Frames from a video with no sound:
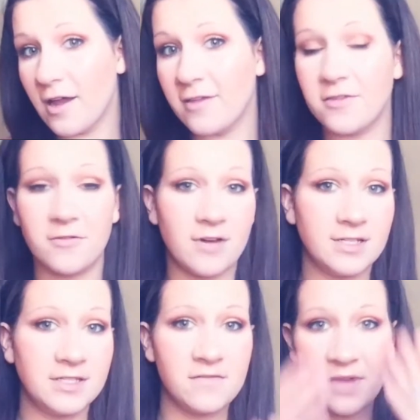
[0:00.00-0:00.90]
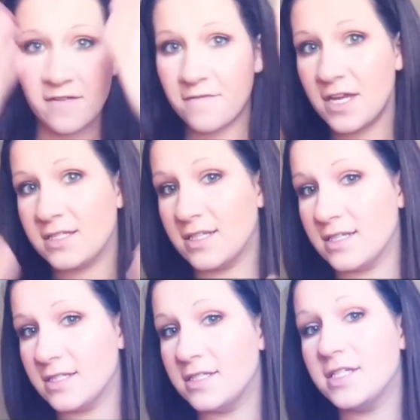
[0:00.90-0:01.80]
Alright, the rest of my
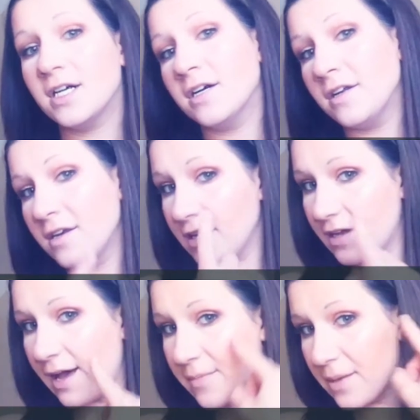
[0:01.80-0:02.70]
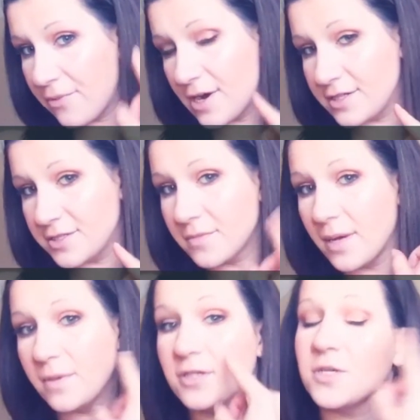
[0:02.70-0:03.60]
face is done. Got my
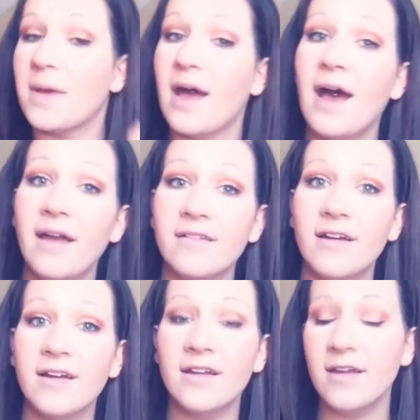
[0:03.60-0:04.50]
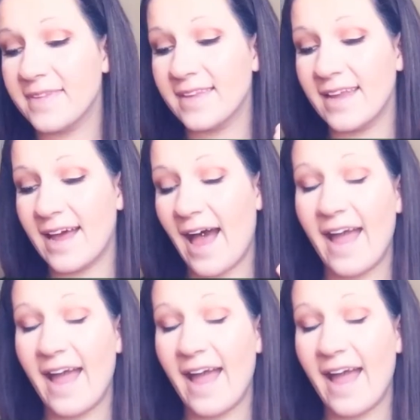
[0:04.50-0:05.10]
bronzer, my blush, and my highlight.